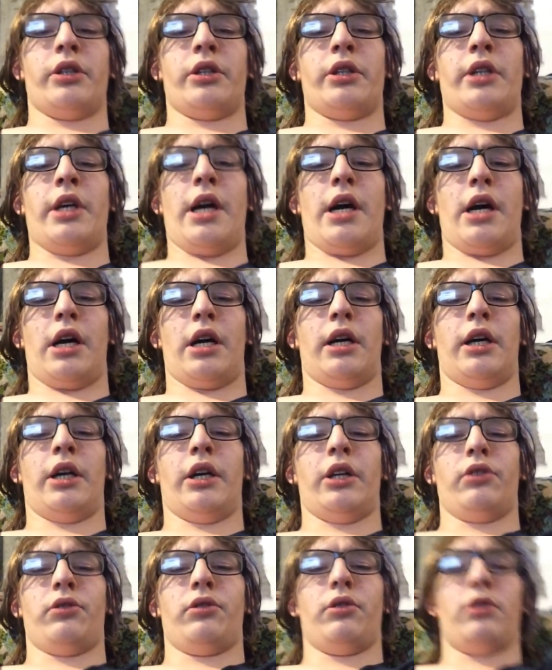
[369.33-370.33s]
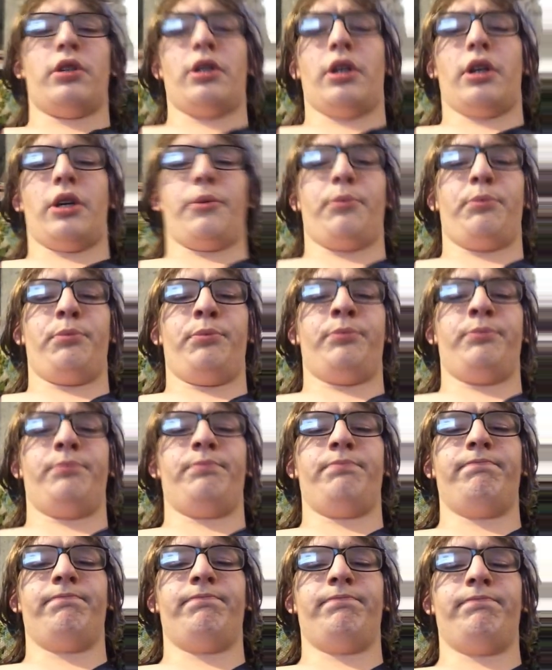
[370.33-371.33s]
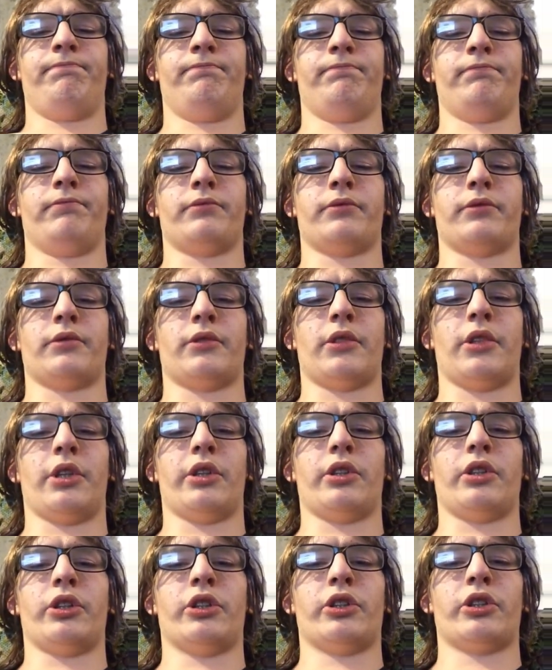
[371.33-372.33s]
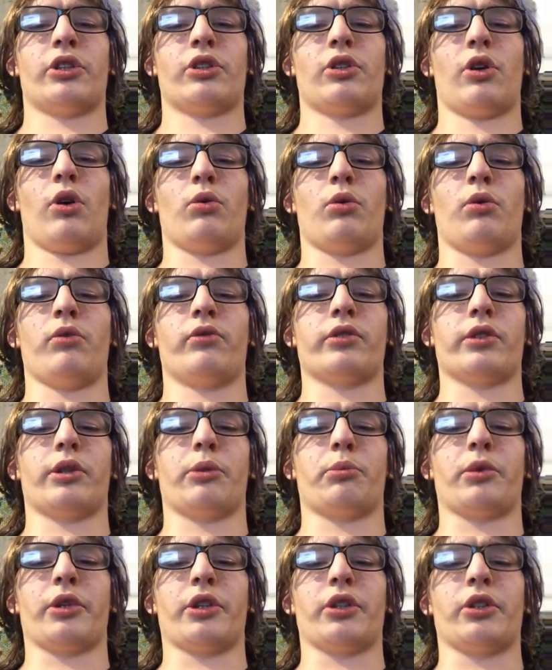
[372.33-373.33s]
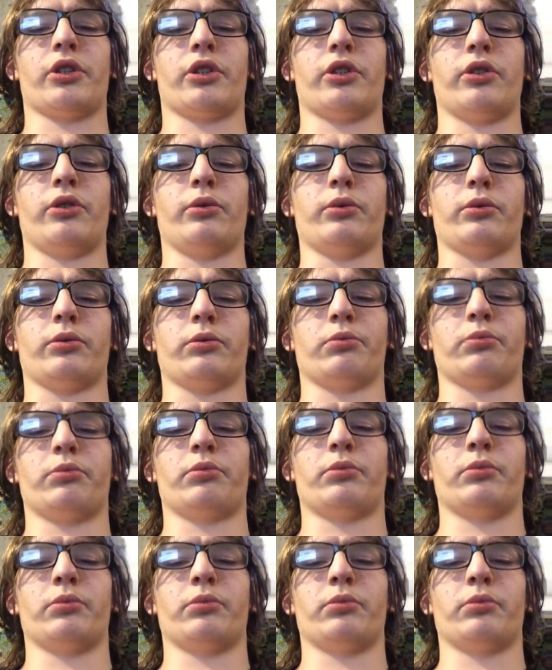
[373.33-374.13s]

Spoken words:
yeah, and this is all over the place too.